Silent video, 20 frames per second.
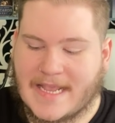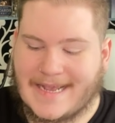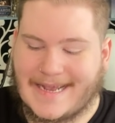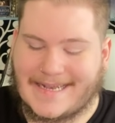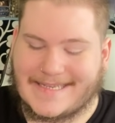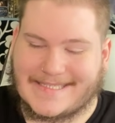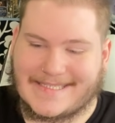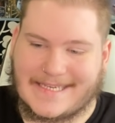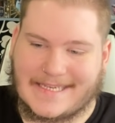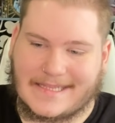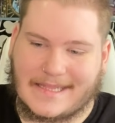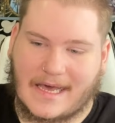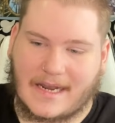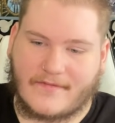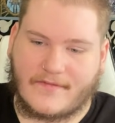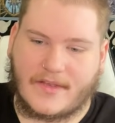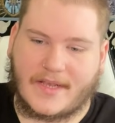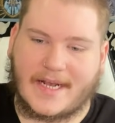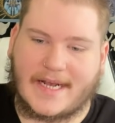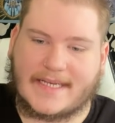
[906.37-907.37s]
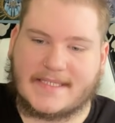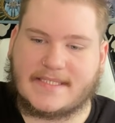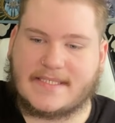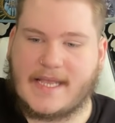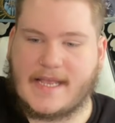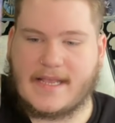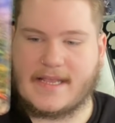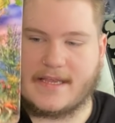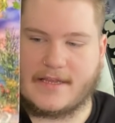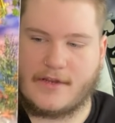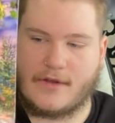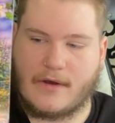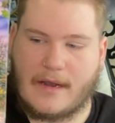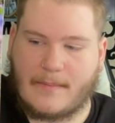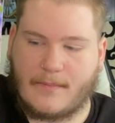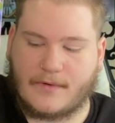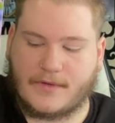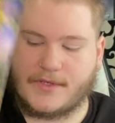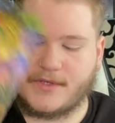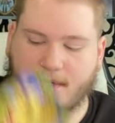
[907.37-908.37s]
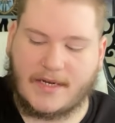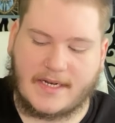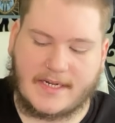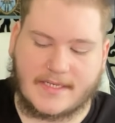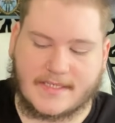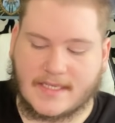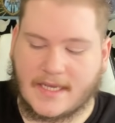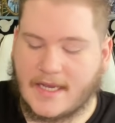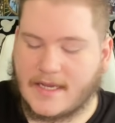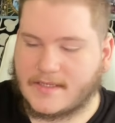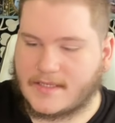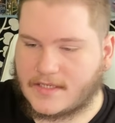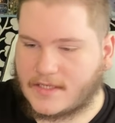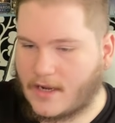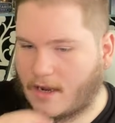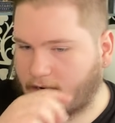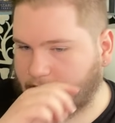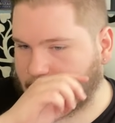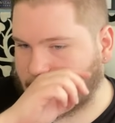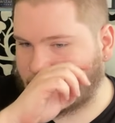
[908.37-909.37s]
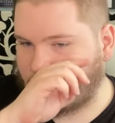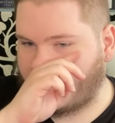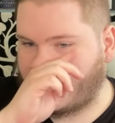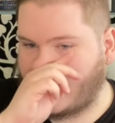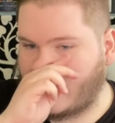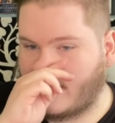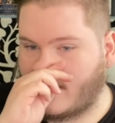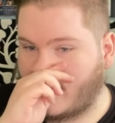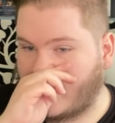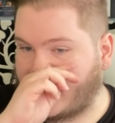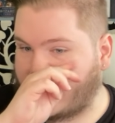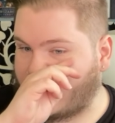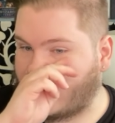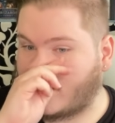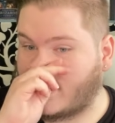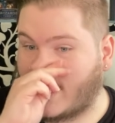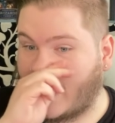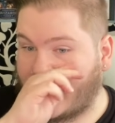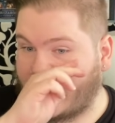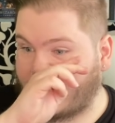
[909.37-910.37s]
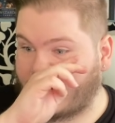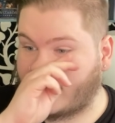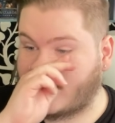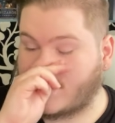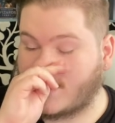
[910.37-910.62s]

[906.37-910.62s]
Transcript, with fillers: I see a lot of you guys taking new opportunities to talk to new people in your life,